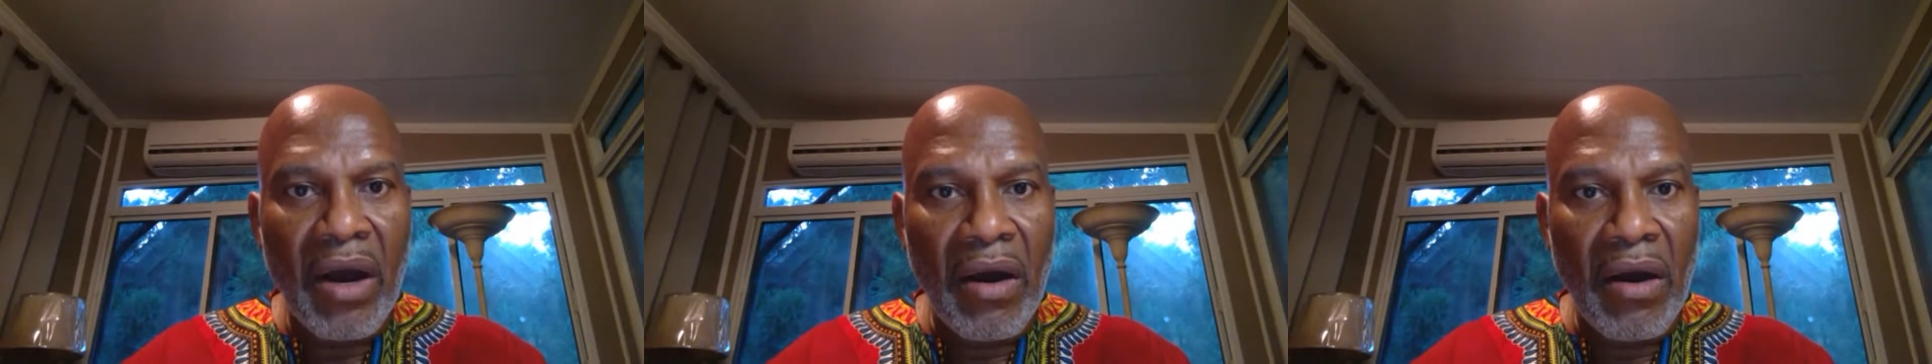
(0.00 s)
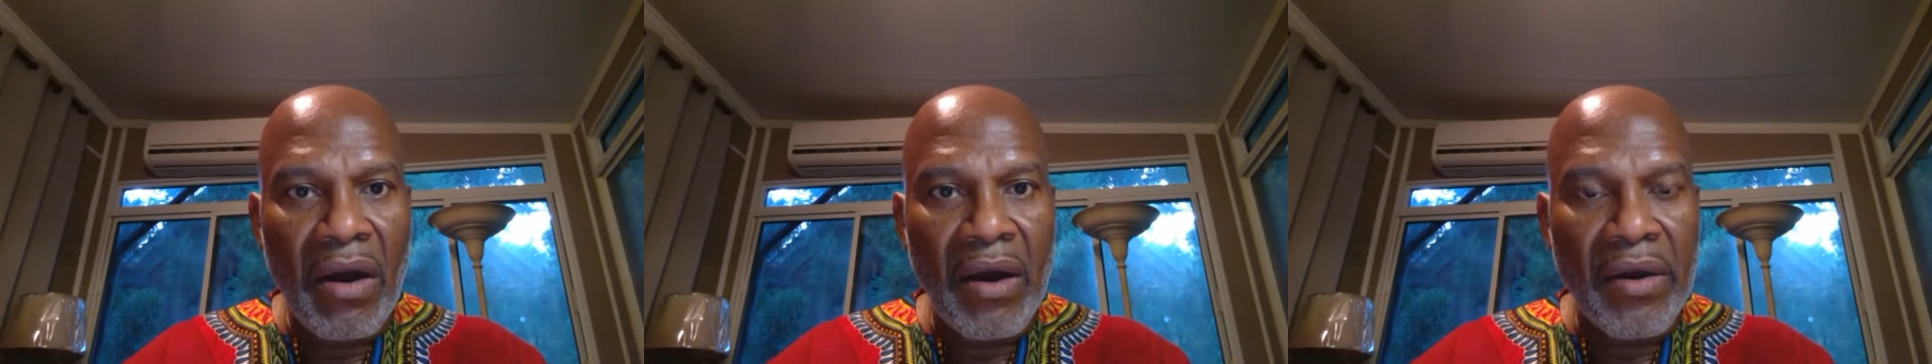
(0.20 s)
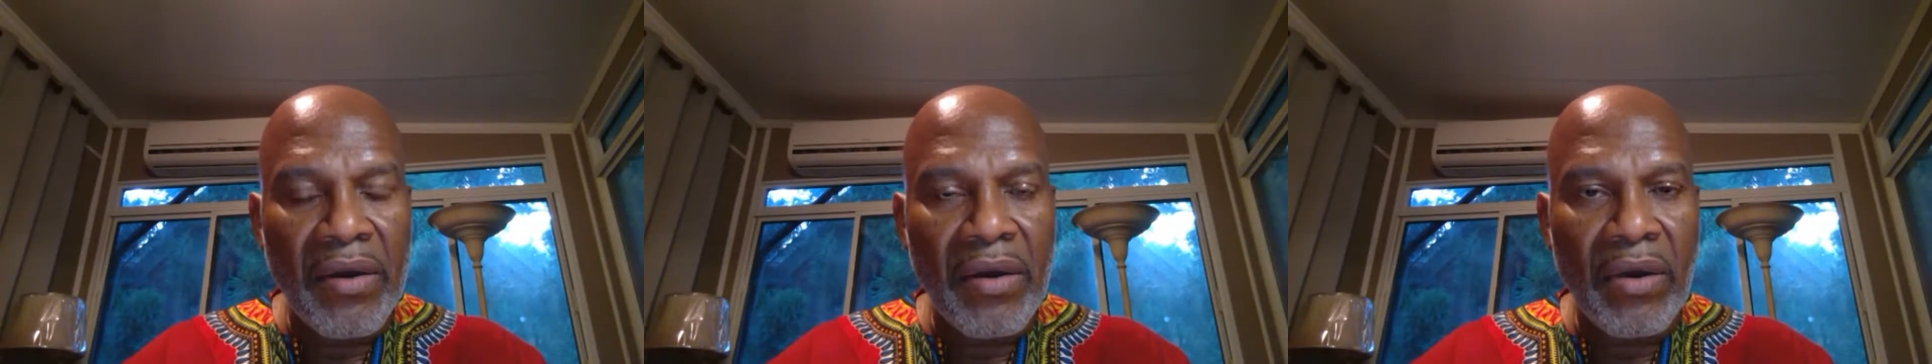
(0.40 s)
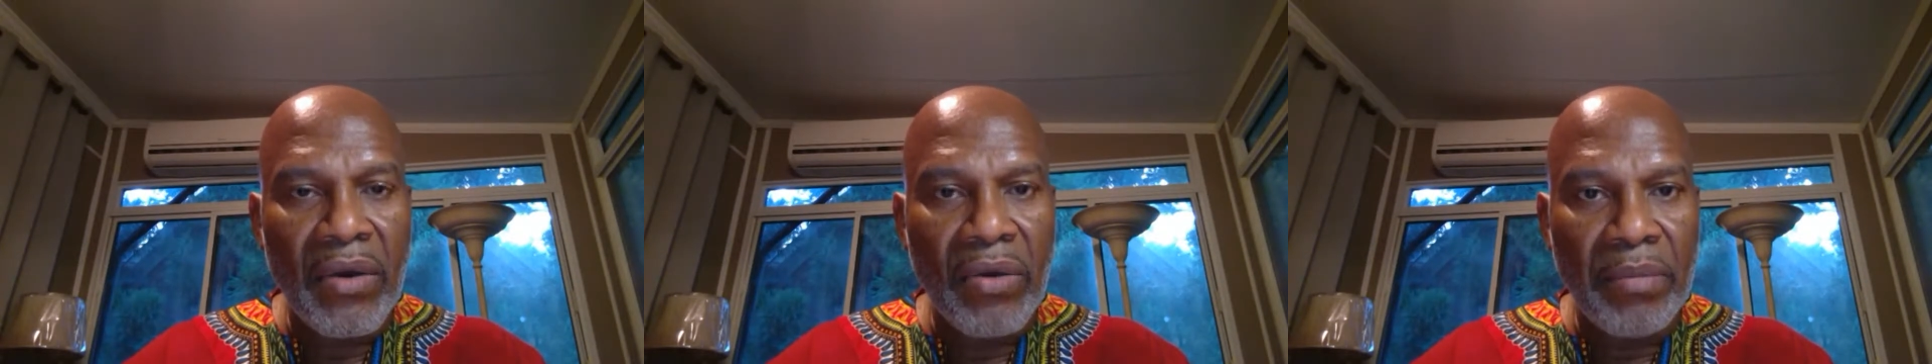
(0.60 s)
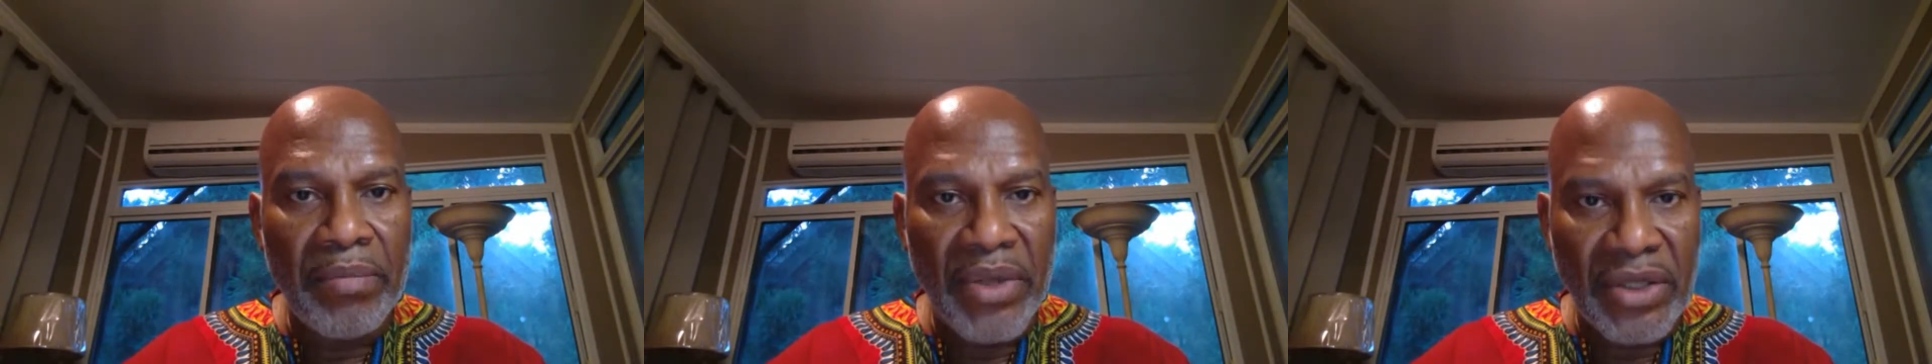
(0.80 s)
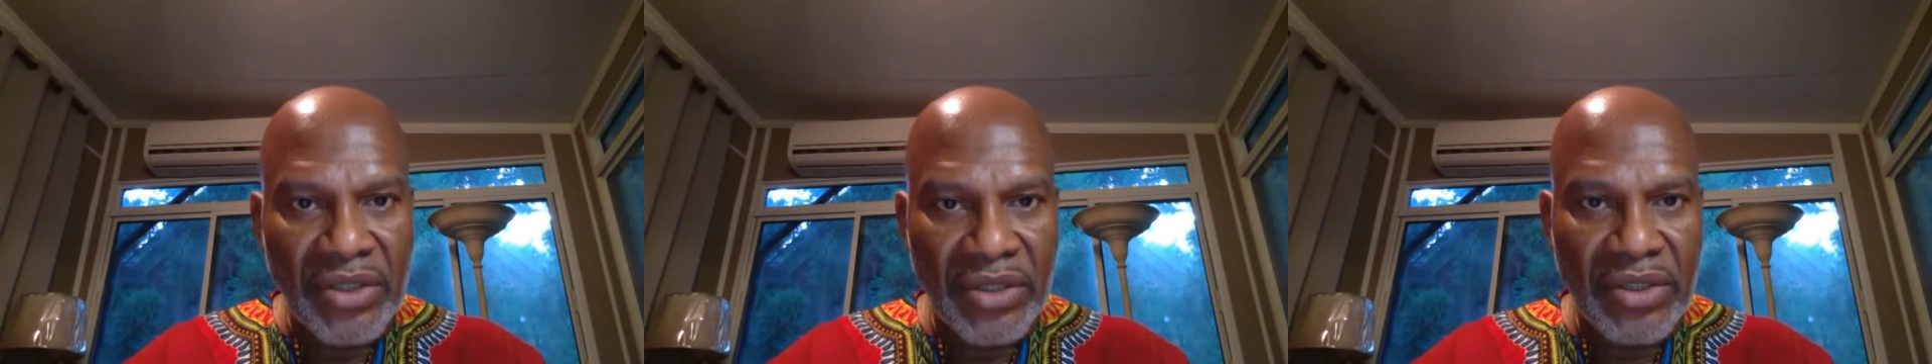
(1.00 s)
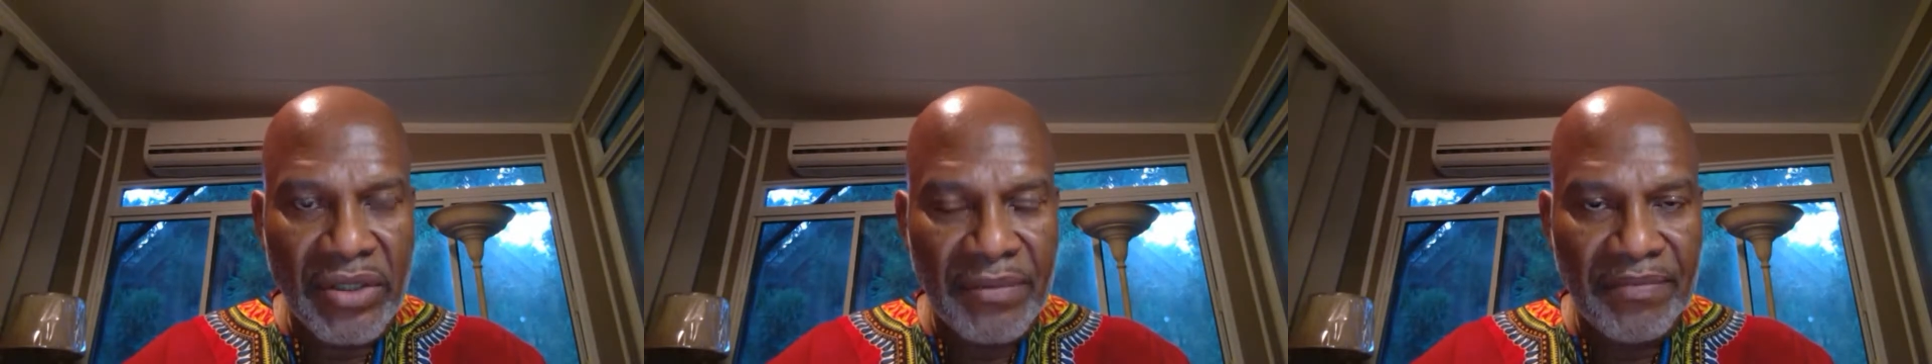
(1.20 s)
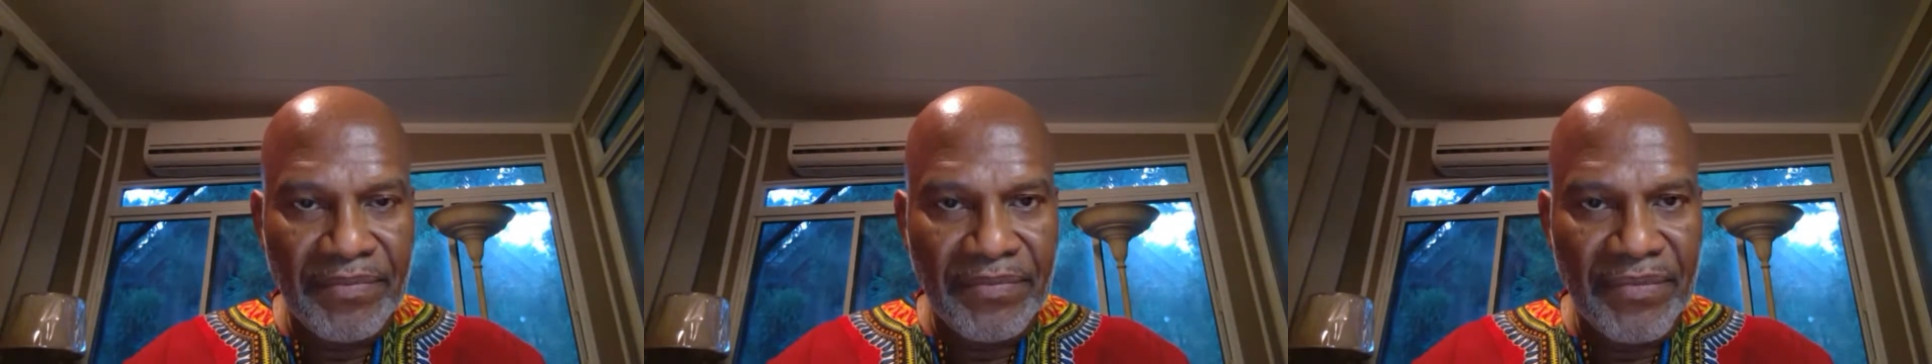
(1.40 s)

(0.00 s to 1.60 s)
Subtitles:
are obese.